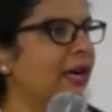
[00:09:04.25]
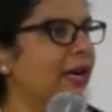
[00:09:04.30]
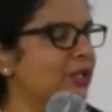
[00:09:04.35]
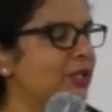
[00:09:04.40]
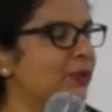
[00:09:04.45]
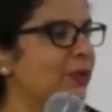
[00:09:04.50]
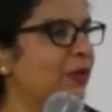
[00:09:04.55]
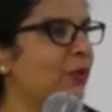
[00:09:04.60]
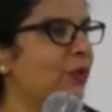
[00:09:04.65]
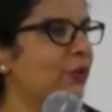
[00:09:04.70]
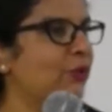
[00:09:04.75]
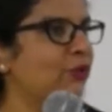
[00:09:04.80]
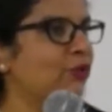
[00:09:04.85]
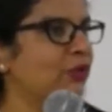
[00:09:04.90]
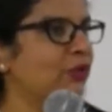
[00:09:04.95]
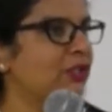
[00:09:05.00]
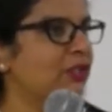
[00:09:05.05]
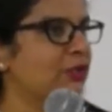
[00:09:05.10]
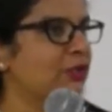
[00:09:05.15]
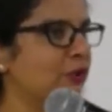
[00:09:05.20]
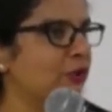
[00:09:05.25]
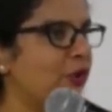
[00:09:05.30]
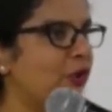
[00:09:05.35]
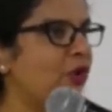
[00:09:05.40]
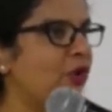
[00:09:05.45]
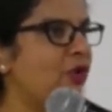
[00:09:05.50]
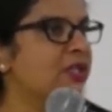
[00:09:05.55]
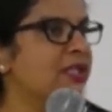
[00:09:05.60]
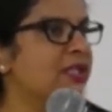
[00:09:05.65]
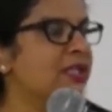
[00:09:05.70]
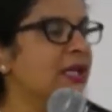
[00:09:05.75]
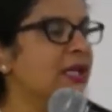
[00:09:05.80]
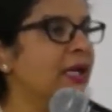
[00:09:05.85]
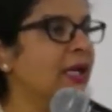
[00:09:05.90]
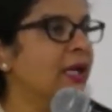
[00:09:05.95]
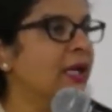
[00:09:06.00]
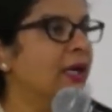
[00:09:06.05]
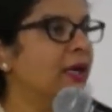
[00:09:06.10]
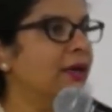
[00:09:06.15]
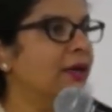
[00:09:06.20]
as we go through this course,
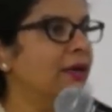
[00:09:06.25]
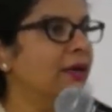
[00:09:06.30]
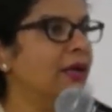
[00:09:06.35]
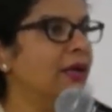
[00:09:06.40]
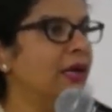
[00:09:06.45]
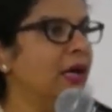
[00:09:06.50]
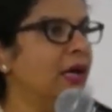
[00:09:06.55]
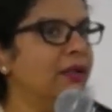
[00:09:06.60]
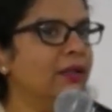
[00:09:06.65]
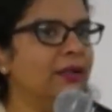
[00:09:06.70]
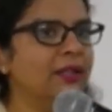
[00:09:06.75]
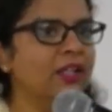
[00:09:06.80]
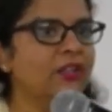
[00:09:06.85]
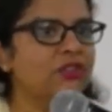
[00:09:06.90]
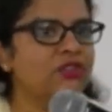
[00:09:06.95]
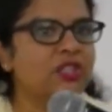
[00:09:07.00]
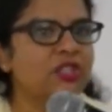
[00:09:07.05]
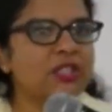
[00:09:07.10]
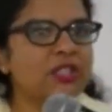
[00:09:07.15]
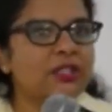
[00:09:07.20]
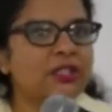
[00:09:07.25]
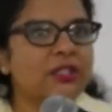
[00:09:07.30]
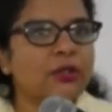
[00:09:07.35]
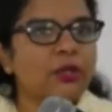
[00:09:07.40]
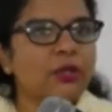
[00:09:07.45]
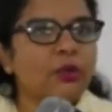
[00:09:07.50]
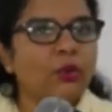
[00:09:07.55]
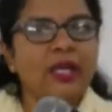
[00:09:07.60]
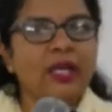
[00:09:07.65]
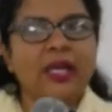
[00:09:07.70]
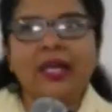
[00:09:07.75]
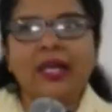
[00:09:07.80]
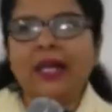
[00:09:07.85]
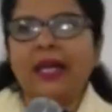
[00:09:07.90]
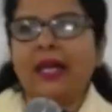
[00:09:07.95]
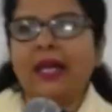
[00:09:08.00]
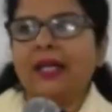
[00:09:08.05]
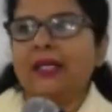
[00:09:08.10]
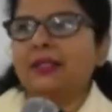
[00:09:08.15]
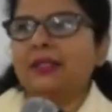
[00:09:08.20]
uh, rather than just looking
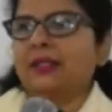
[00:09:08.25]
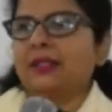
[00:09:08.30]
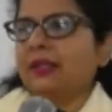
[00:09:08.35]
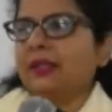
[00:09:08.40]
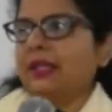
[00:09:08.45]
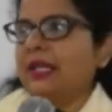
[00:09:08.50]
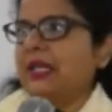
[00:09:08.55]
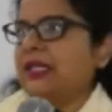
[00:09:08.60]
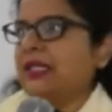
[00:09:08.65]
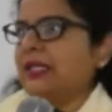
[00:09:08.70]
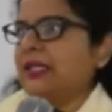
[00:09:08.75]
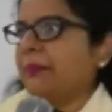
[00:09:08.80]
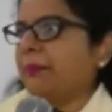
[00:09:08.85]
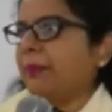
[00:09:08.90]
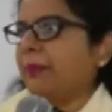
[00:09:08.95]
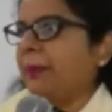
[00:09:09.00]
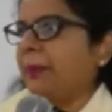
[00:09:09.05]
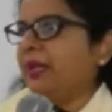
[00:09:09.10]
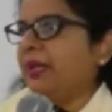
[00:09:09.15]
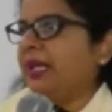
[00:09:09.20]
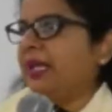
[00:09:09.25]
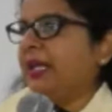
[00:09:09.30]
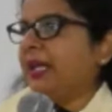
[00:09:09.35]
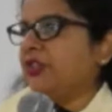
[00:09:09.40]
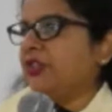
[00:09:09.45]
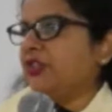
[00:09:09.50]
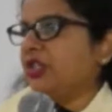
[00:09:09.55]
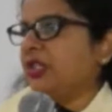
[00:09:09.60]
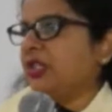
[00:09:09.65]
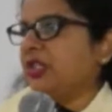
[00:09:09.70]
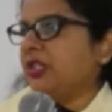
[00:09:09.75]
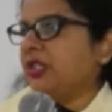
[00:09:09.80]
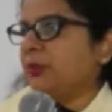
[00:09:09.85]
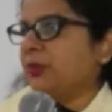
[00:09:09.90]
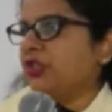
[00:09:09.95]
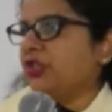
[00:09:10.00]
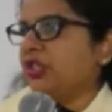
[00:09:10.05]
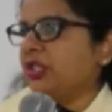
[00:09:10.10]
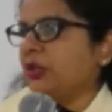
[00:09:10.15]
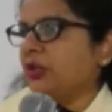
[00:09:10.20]
at these publications,
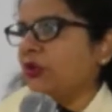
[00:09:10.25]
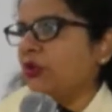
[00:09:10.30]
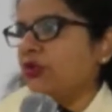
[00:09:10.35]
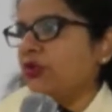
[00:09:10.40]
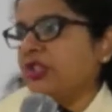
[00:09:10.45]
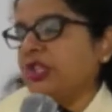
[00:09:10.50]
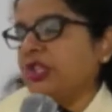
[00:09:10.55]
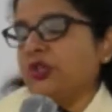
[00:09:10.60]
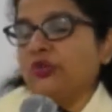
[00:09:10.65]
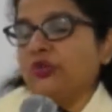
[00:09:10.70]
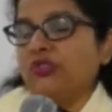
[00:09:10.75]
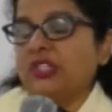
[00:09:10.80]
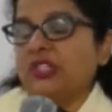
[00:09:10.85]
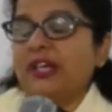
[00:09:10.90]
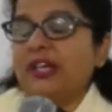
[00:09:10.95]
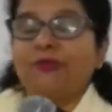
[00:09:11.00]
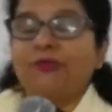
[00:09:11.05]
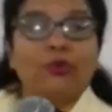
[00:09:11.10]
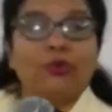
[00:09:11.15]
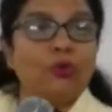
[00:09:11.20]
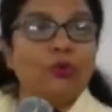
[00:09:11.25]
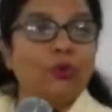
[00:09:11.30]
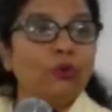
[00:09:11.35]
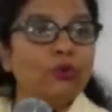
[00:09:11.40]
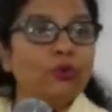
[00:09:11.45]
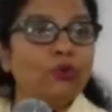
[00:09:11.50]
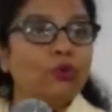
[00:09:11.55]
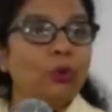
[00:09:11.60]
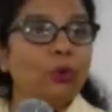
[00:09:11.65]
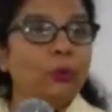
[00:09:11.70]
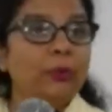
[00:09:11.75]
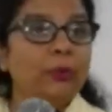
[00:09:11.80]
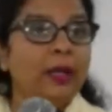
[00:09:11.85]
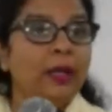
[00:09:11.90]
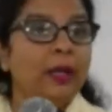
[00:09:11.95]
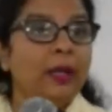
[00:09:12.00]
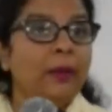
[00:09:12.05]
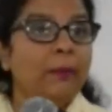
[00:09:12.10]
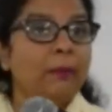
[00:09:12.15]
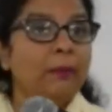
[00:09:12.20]
which is a course that you just have to go through,
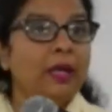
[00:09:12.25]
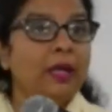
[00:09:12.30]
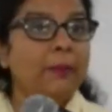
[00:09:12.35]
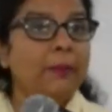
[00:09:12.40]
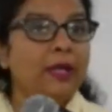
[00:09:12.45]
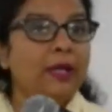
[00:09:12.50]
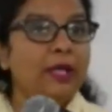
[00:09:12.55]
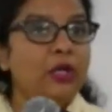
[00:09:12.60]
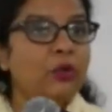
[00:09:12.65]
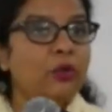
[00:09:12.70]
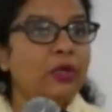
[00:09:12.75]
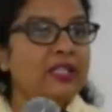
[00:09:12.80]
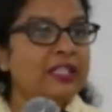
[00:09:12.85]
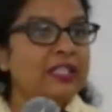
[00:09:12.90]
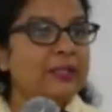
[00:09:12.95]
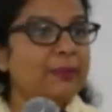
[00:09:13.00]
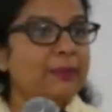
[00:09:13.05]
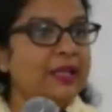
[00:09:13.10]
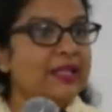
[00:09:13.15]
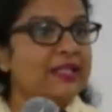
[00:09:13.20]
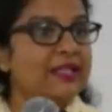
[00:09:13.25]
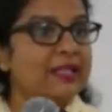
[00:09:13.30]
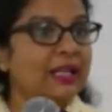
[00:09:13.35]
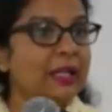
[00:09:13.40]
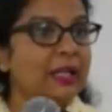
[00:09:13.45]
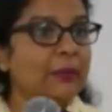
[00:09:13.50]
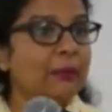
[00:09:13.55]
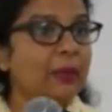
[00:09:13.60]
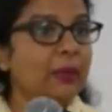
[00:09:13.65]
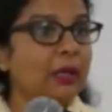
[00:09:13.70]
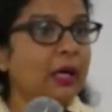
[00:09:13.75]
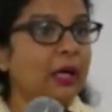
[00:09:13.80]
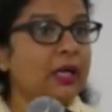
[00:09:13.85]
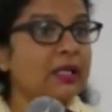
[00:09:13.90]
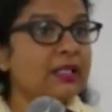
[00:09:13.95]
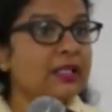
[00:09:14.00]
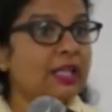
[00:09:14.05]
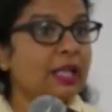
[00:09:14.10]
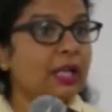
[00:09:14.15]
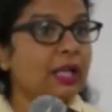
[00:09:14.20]
maybe you can spend time
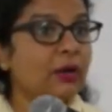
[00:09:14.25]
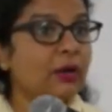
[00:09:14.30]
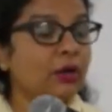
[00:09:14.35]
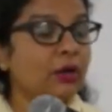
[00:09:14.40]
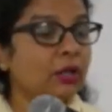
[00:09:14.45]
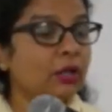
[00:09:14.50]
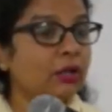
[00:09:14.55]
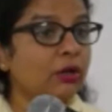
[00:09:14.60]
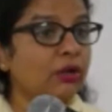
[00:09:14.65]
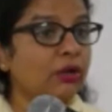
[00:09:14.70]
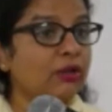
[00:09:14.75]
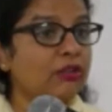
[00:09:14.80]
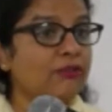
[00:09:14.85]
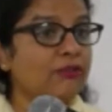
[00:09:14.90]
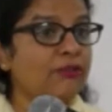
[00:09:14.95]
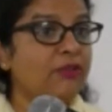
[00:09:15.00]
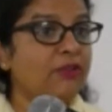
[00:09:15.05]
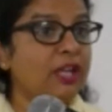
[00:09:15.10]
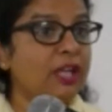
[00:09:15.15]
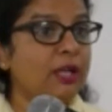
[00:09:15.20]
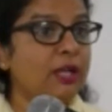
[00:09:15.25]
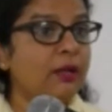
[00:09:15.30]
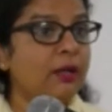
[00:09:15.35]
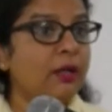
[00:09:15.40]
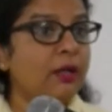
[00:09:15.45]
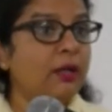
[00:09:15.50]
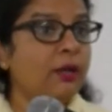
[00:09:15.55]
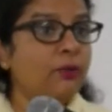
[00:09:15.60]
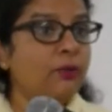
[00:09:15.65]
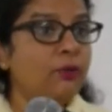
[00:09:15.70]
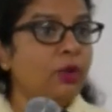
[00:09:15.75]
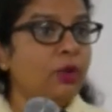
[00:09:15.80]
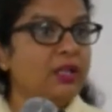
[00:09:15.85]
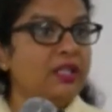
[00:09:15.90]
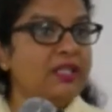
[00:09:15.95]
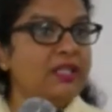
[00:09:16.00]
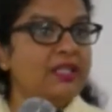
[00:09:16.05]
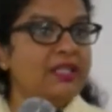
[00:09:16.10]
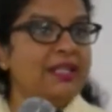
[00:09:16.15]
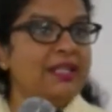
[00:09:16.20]
asking God, God, reveal what
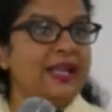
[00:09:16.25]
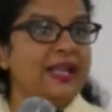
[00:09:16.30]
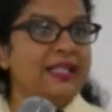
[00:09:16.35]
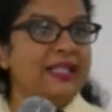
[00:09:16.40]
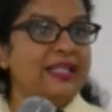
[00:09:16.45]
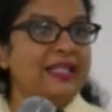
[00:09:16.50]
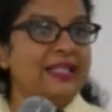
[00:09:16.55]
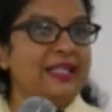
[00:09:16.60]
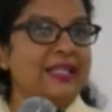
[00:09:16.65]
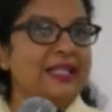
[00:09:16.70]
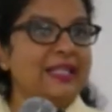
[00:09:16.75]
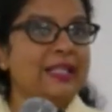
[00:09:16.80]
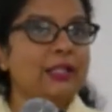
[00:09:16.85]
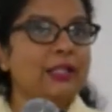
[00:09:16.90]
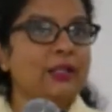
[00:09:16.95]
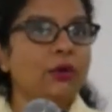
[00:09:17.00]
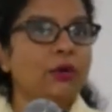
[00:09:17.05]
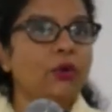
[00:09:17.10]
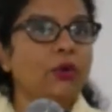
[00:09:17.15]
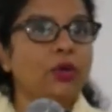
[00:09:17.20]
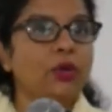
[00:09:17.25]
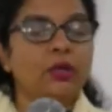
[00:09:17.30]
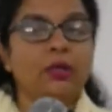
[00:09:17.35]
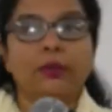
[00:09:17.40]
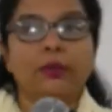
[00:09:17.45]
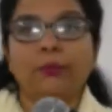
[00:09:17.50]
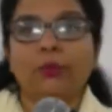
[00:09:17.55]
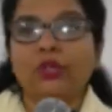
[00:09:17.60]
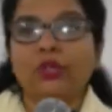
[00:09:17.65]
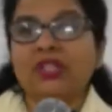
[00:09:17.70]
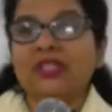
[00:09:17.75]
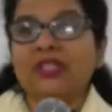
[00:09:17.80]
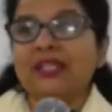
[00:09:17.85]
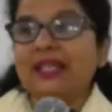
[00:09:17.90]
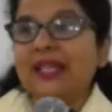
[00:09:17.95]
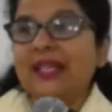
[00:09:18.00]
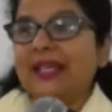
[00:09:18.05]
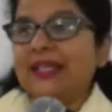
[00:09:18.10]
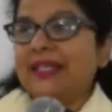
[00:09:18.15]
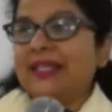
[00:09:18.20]
is the next season or uh, what is the
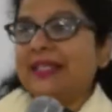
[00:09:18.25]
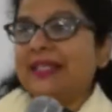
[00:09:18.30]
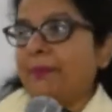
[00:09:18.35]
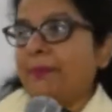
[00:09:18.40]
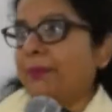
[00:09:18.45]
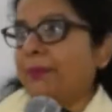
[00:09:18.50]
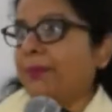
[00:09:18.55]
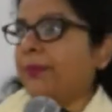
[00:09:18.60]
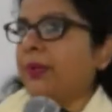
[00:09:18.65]
next step